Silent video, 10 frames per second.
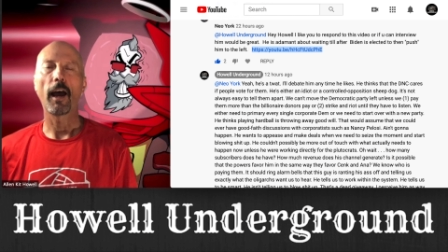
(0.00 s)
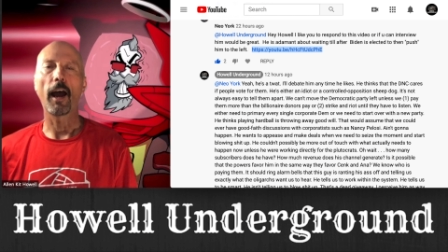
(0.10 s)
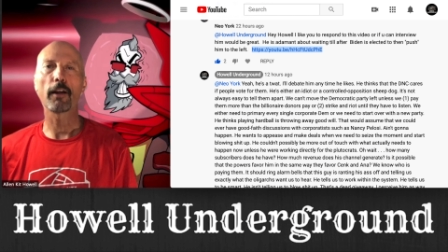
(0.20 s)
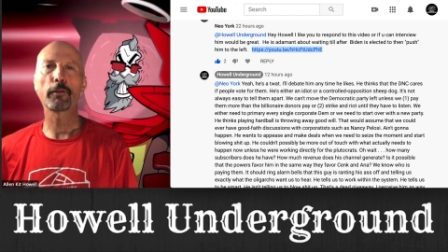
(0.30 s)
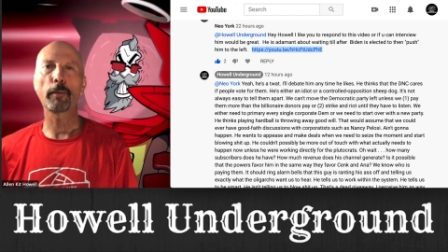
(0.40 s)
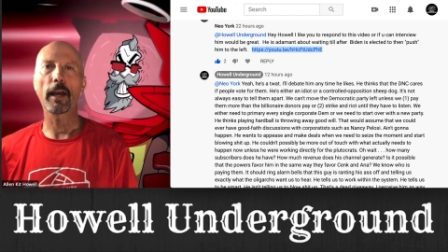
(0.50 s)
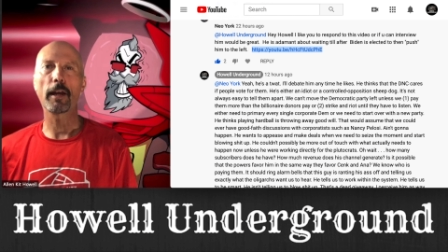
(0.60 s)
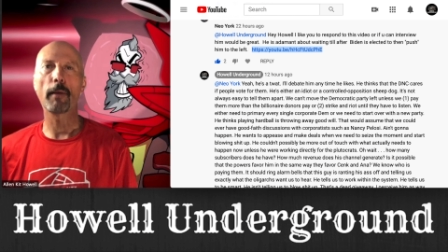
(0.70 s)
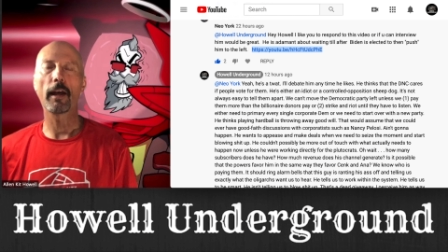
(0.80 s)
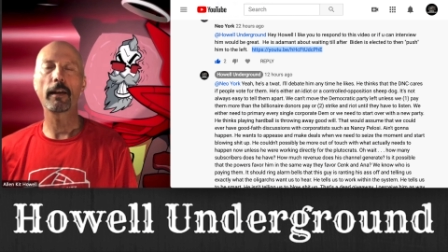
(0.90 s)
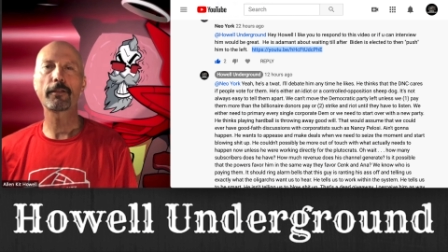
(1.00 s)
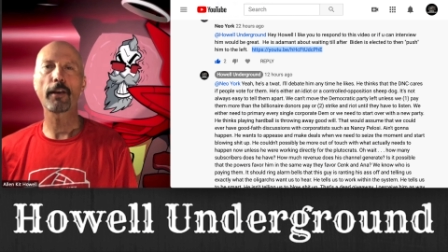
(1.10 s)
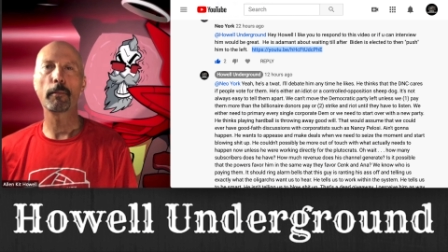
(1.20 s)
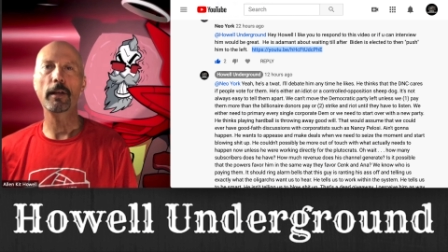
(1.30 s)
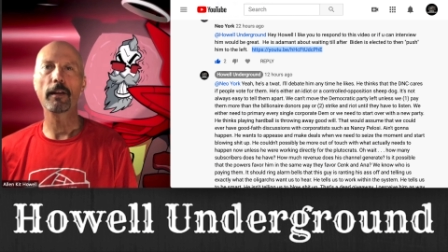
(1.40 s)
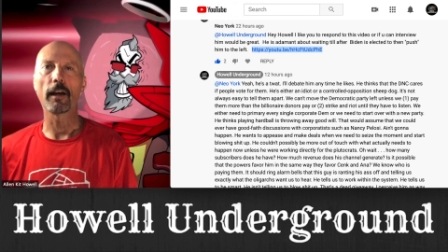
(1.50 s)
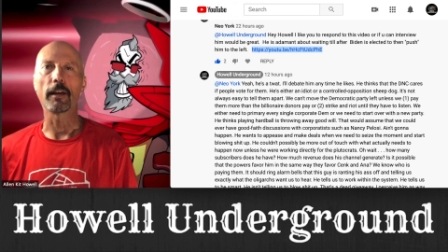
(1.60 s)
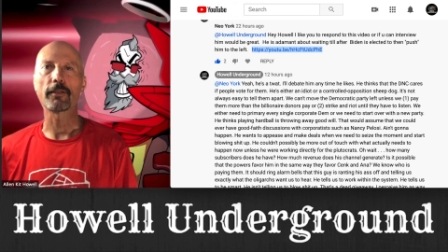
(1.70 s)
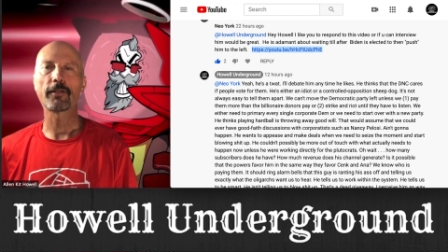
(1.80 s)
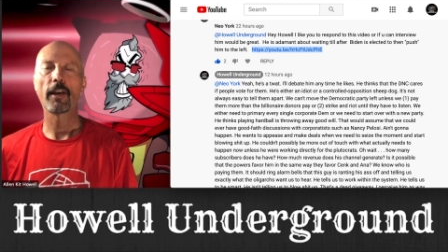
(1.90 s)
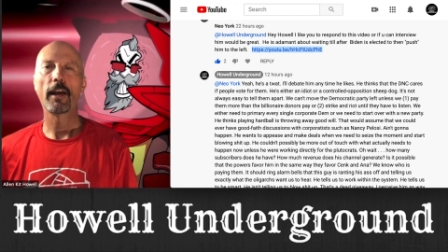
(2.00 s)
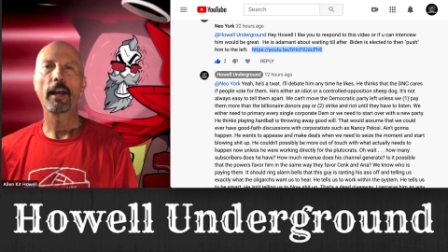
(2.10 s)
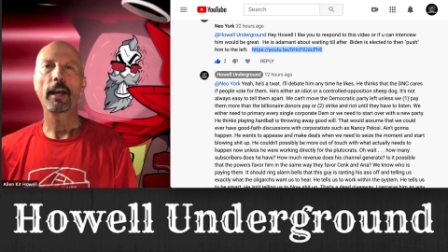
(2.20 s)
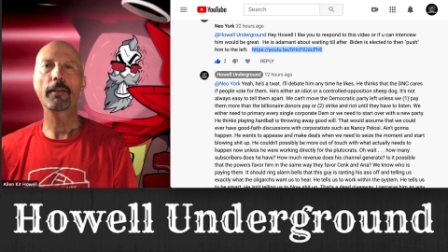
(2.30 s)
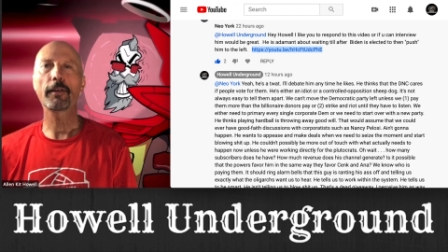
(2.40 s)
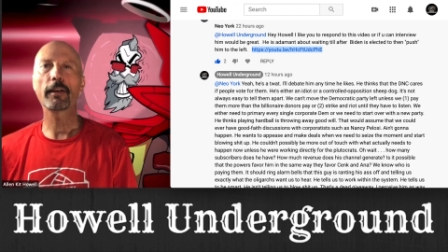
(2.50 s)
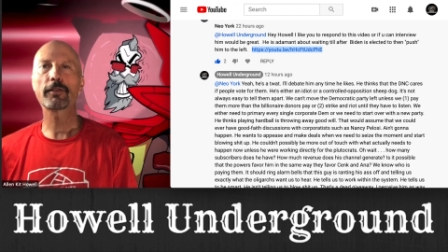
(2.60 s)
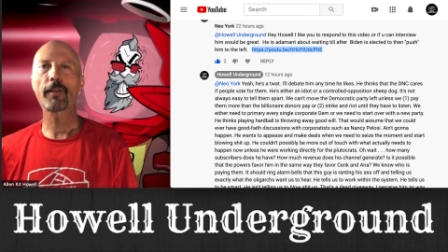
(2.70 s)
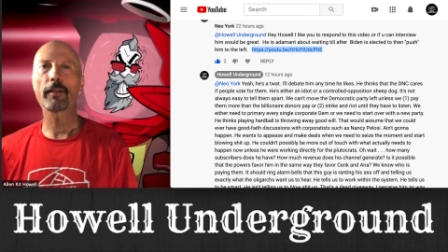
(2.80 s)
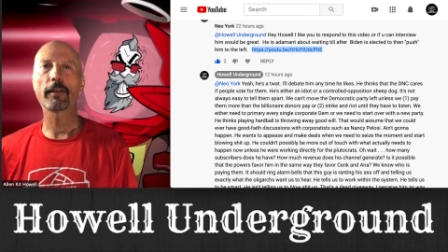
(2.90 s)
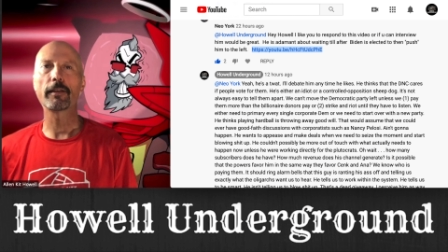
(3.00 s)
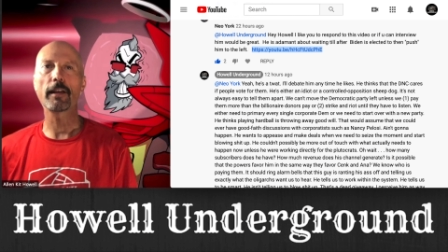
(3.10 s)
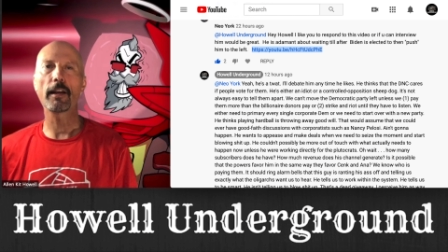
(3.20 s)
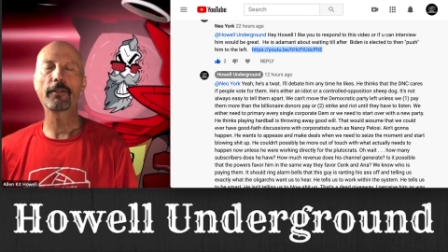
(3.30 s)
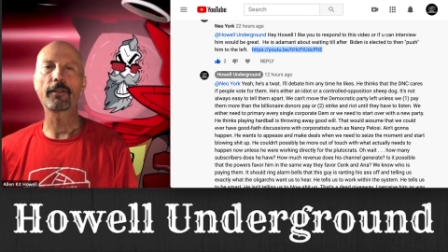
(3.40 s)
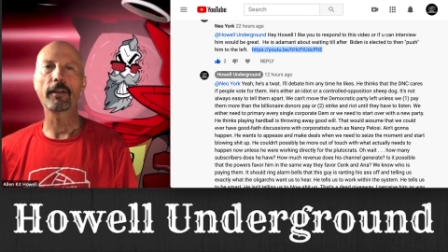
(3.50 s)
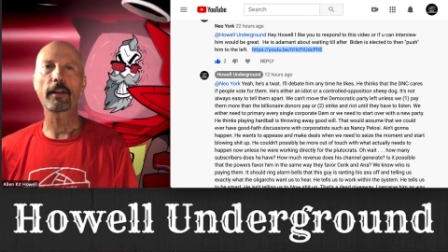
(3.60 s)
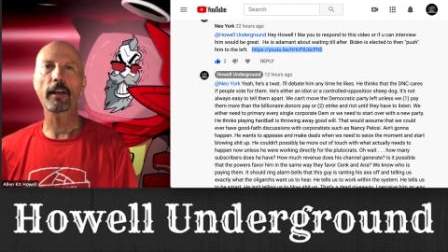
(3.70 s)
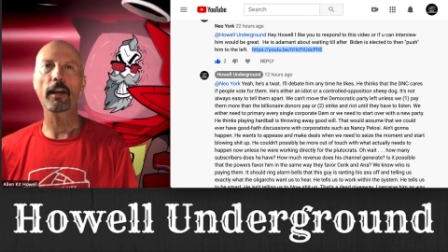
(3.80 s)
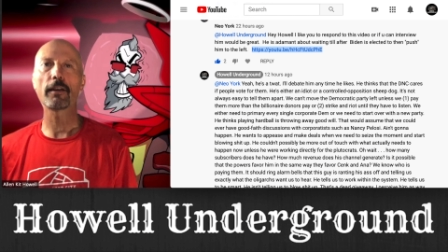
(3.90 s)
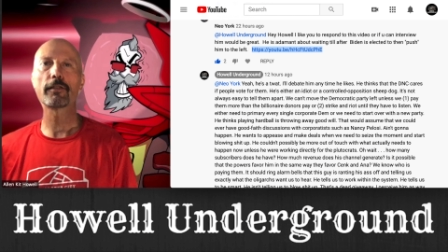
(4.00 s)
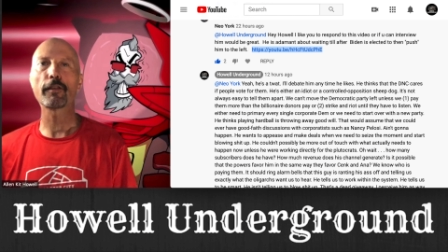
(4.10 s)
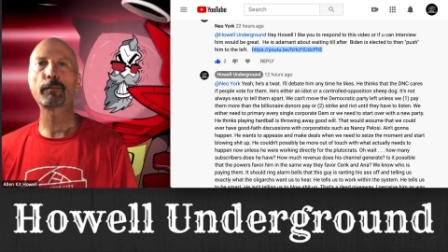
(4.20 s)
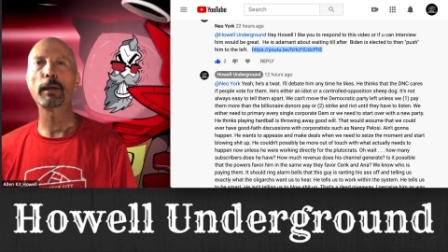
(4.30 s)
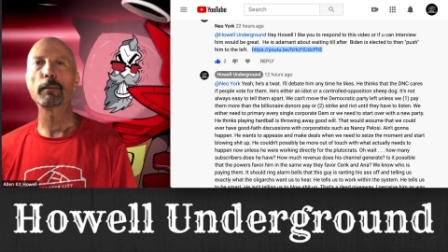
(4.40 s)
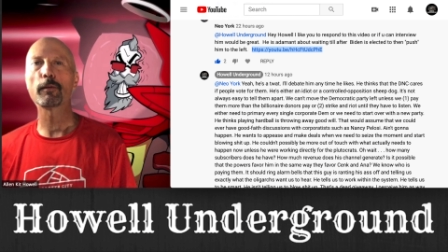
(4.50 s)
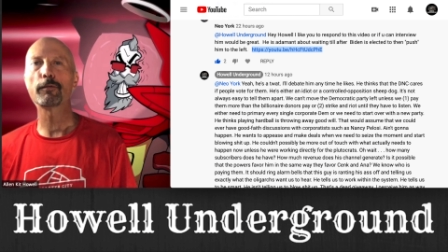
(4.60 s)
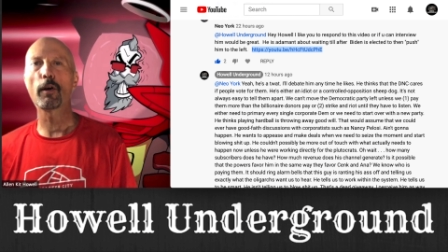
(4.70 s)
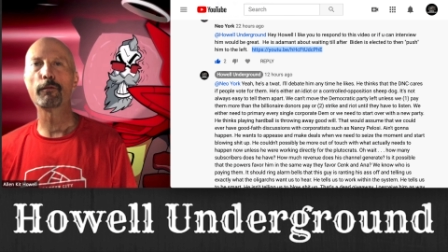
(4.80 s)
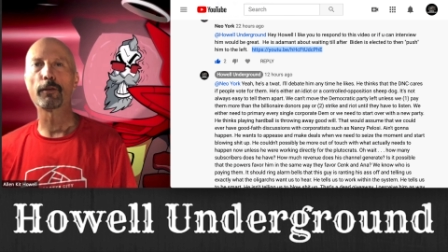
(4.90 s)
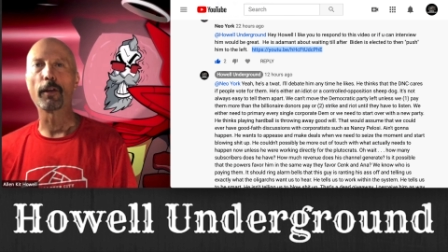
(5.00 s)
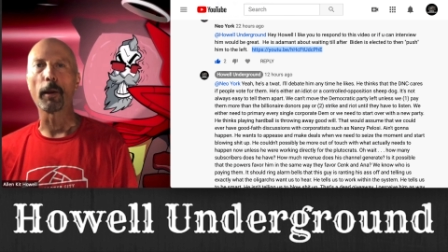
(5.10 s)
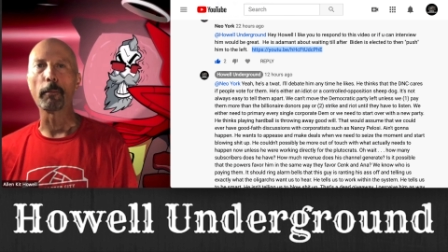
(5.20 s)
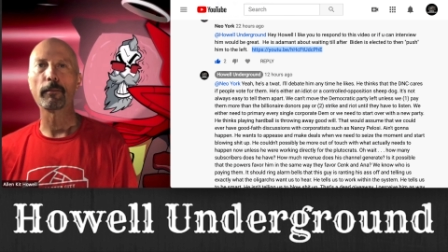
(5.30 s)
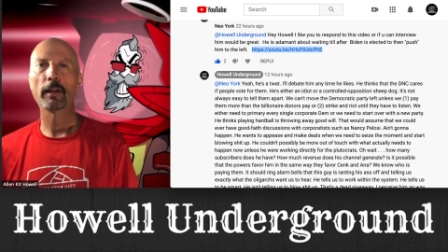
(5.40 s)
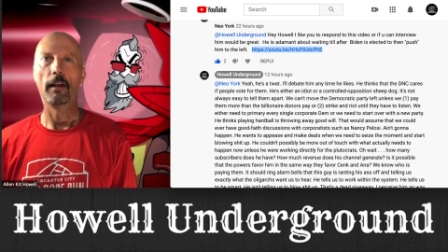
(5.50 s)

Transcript: I'll debate him anytime he likes. He thinks that the DNC cares if people vote for them.